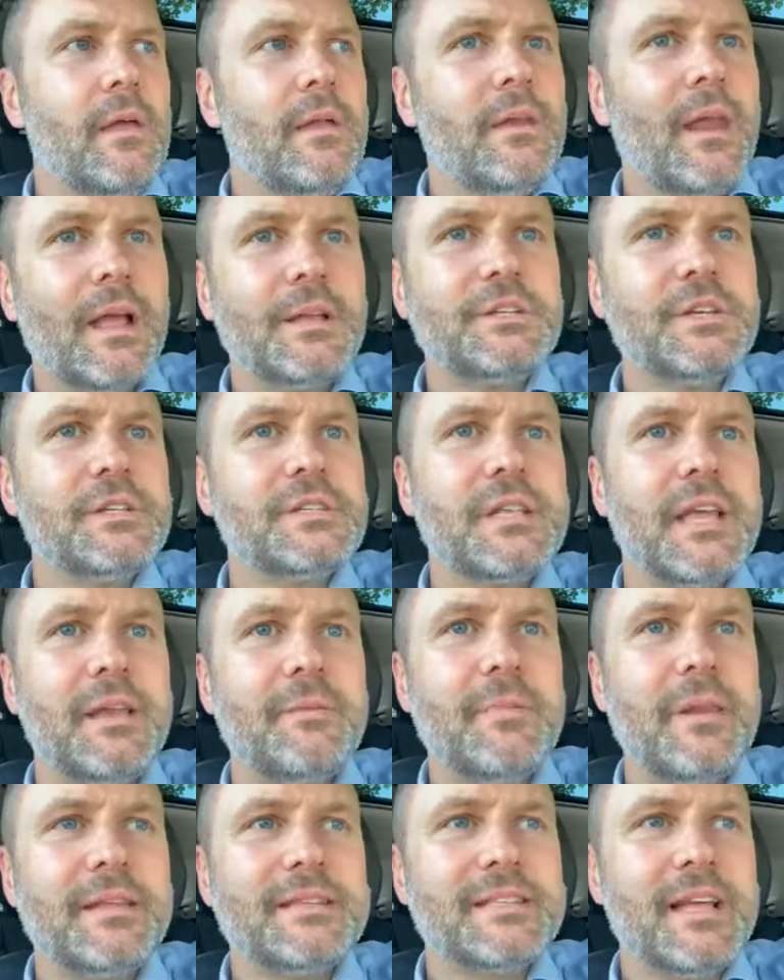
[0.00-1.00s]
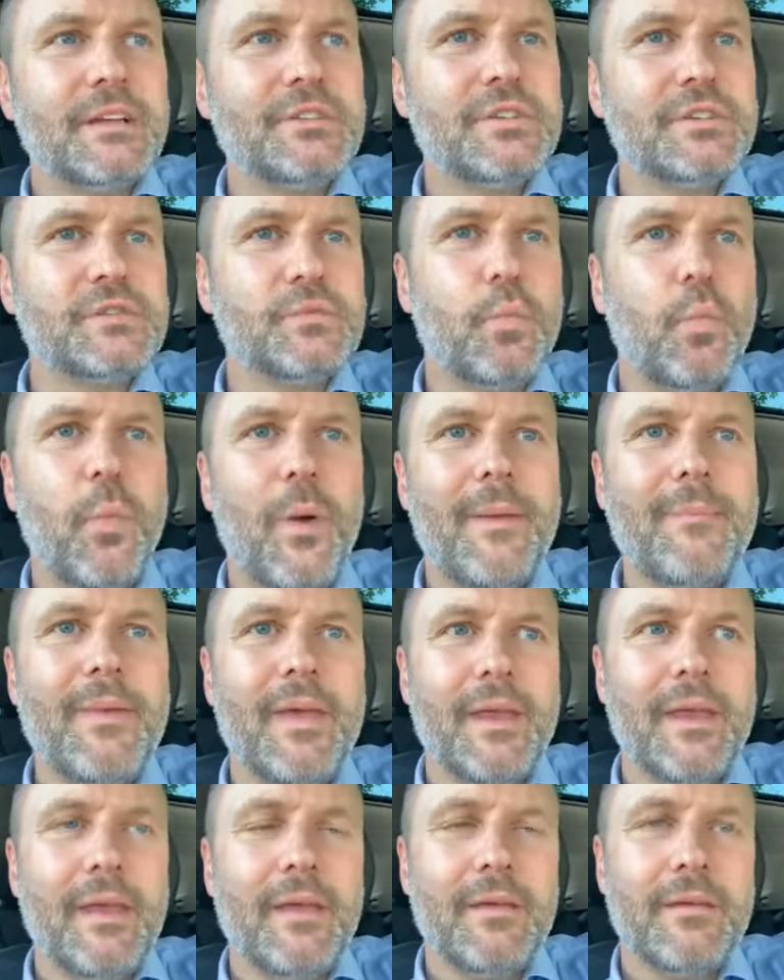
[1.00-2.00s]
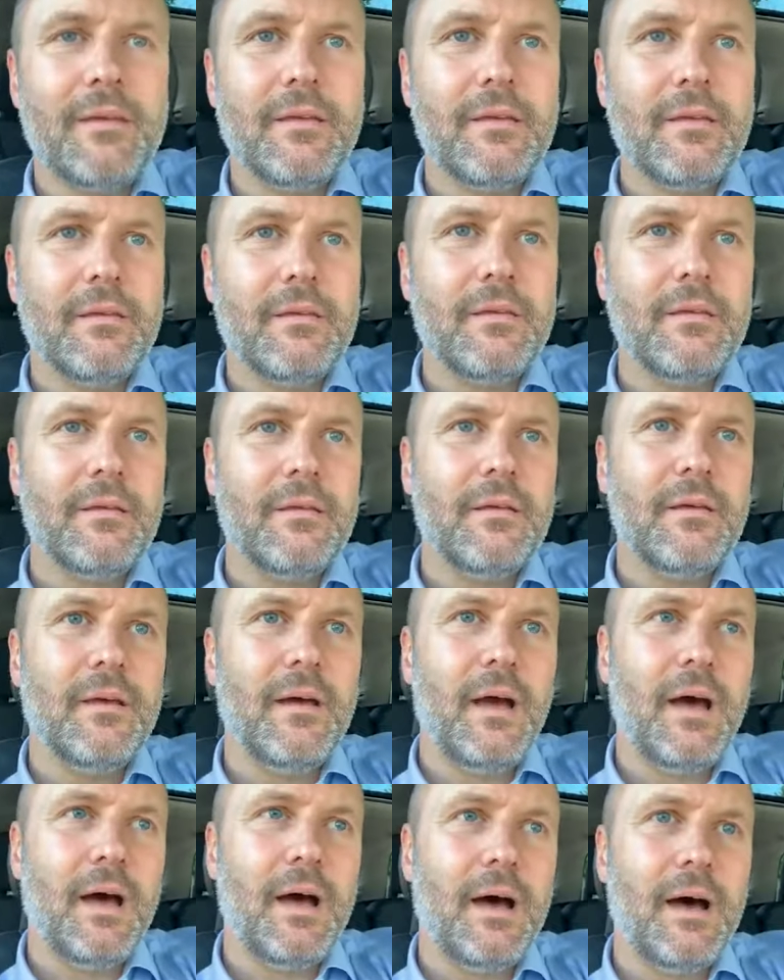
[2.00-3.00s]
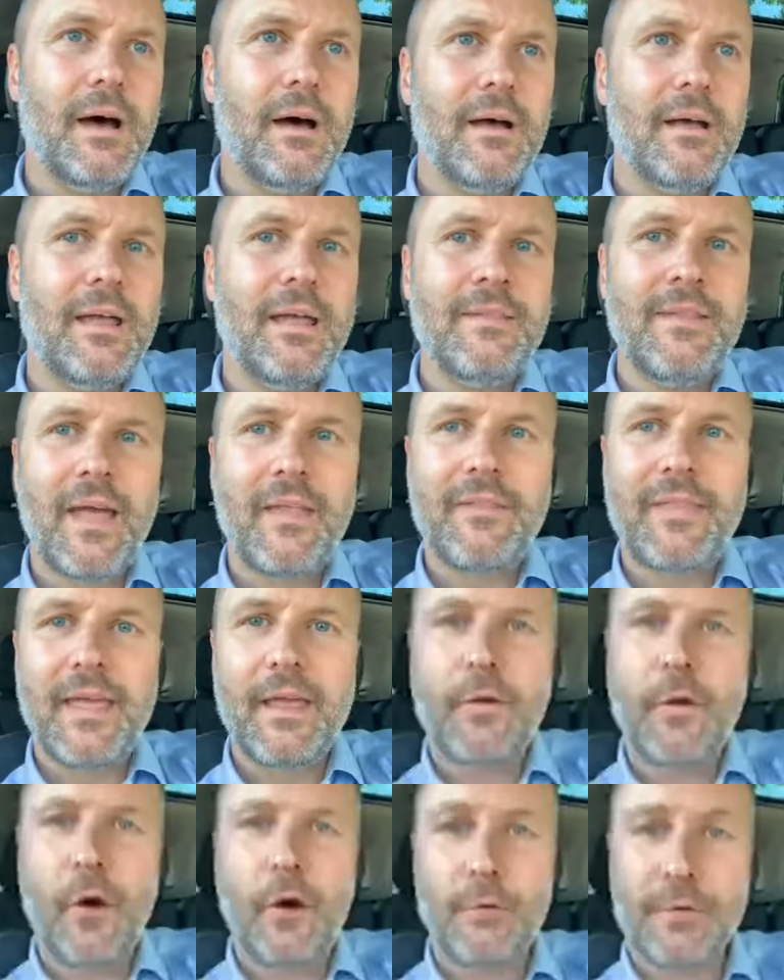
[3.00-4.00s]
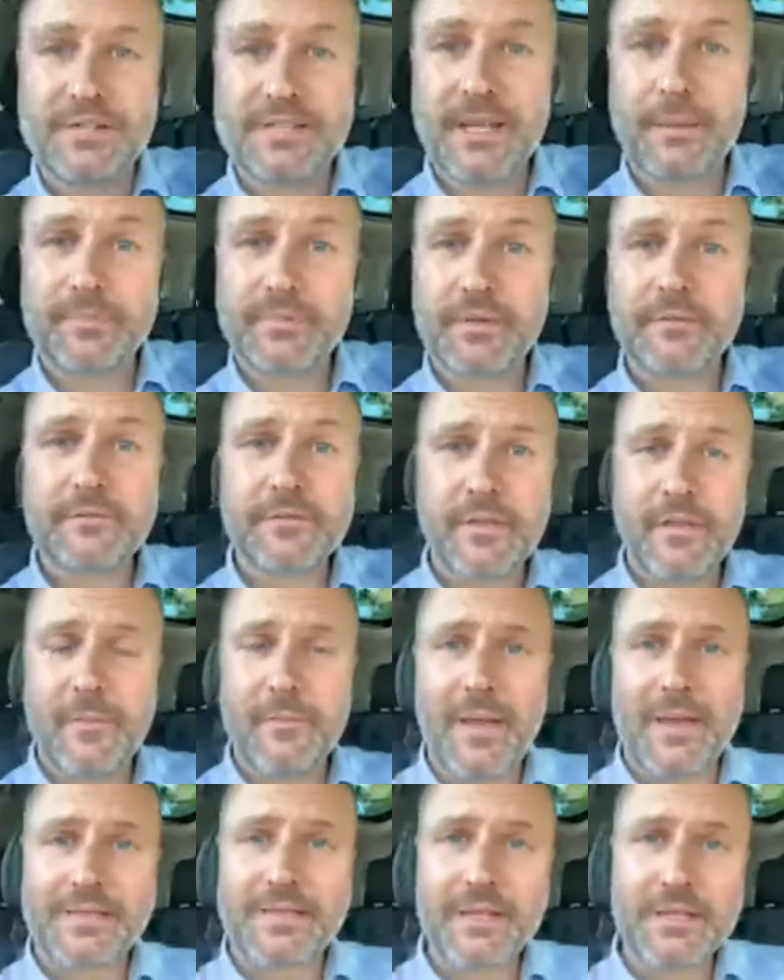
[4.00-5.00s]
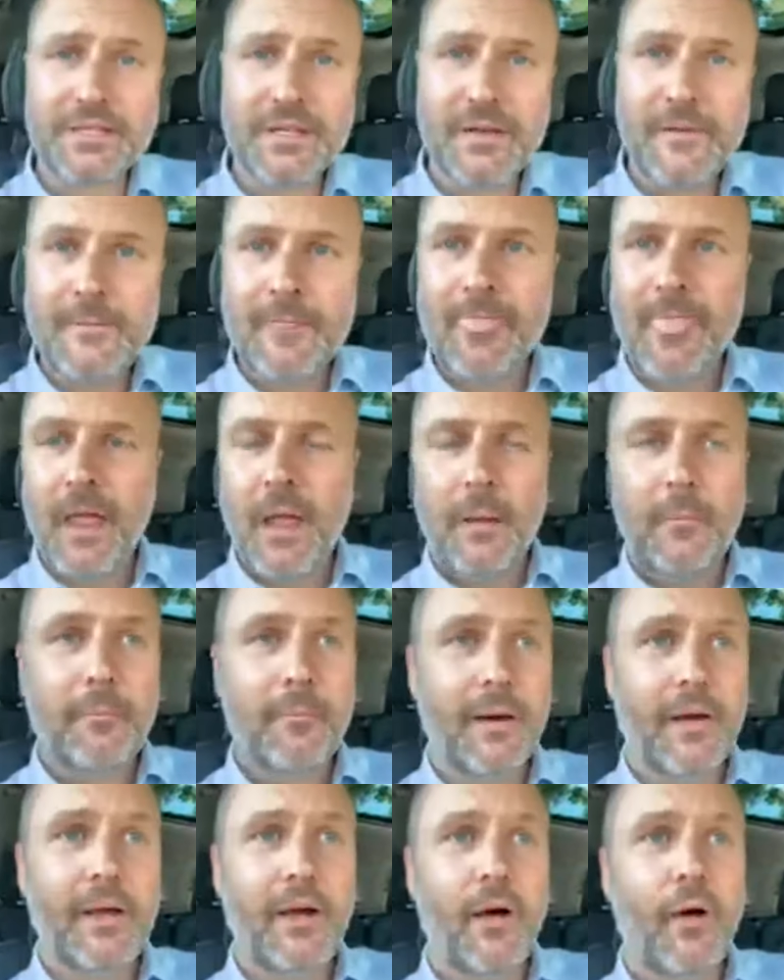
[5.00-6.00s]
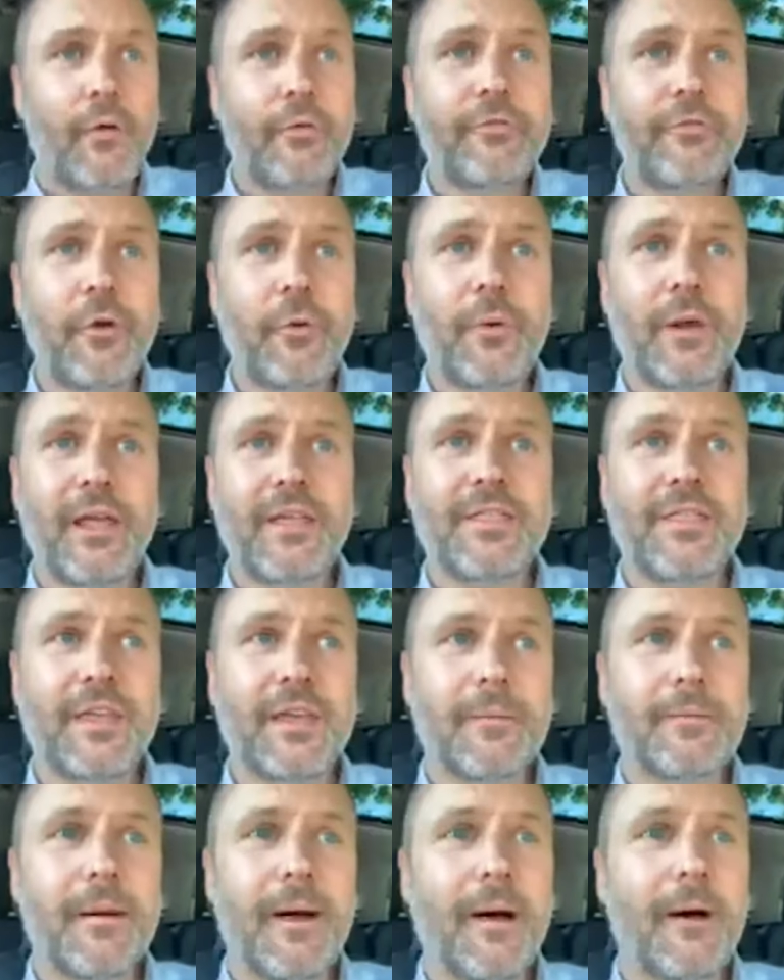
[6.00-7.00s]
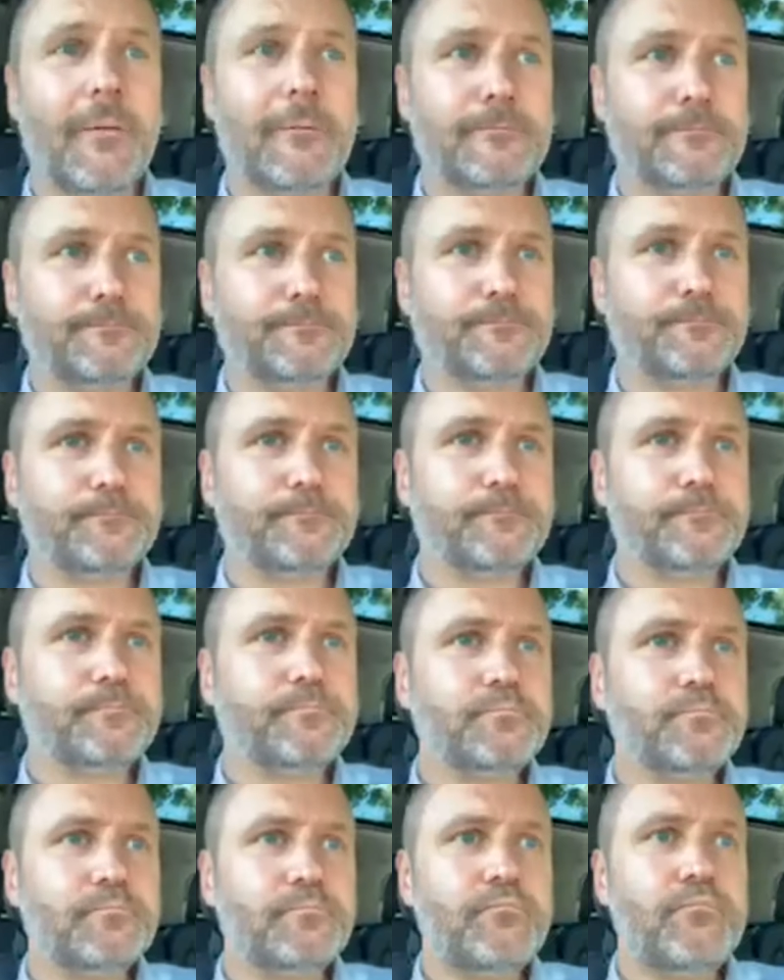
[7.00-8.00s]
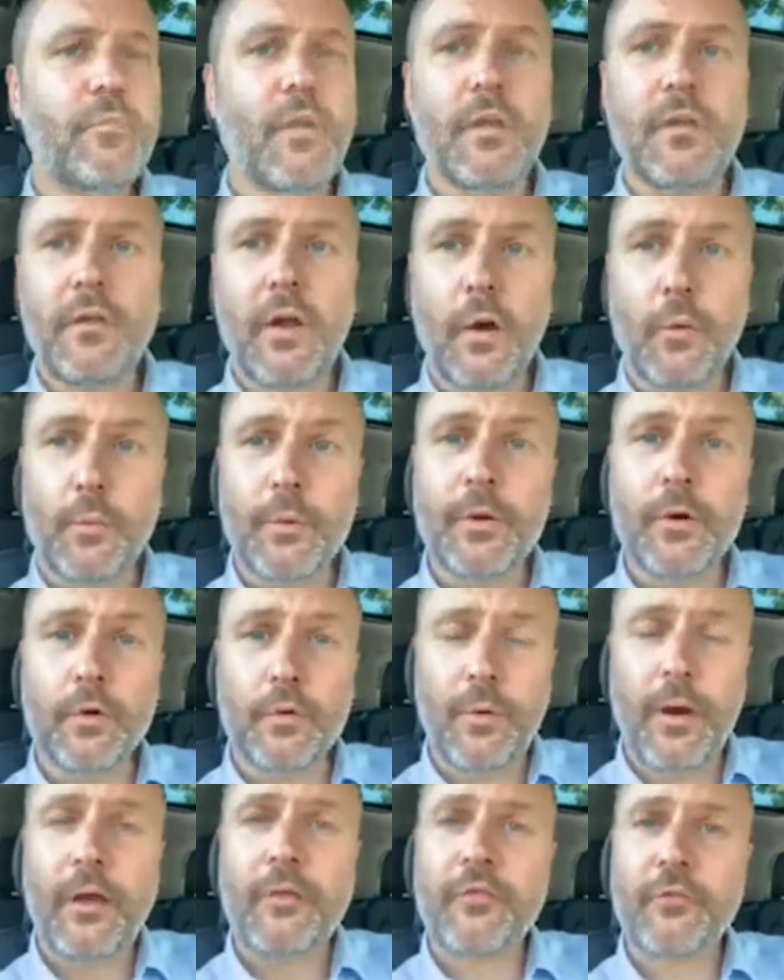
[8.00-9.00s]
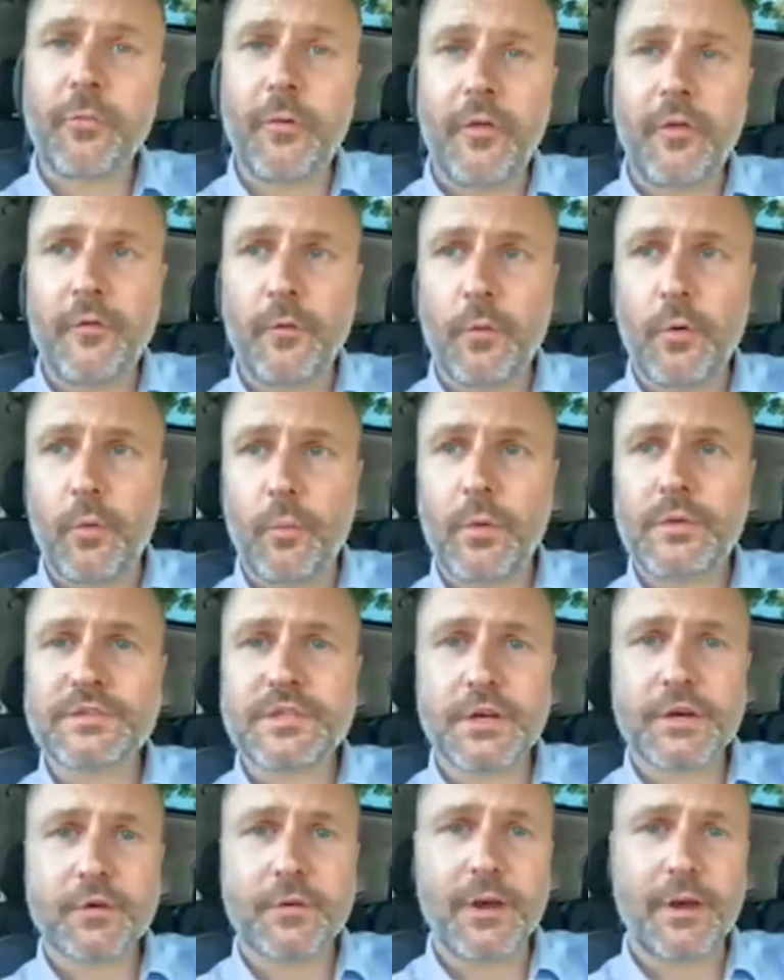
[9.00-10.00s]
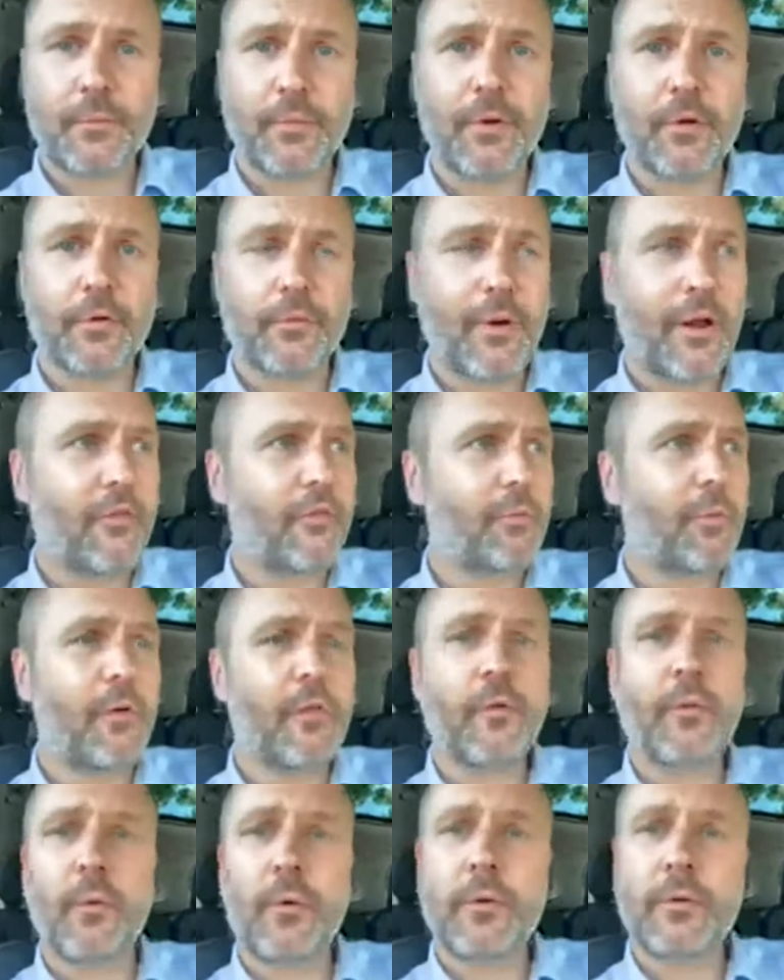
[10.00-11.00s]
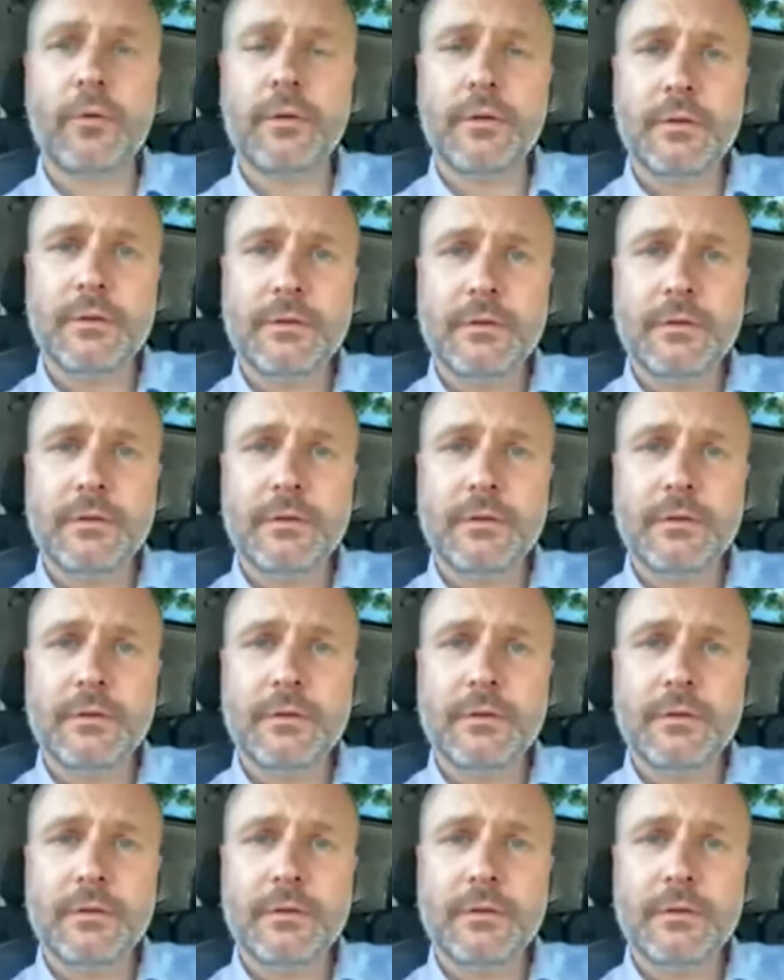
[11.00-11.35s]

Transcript: not just and it's not just women uh, in that they are receptive to the message, but also when I think about a real groundswell in the world, what's going to create a real groundswell in the world